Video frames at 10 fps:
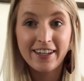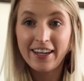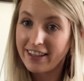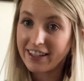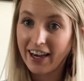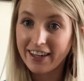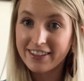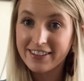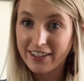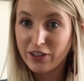and that
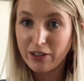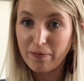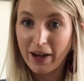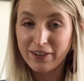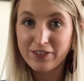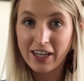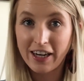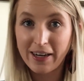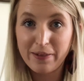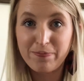is a good amount of
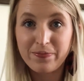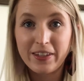time.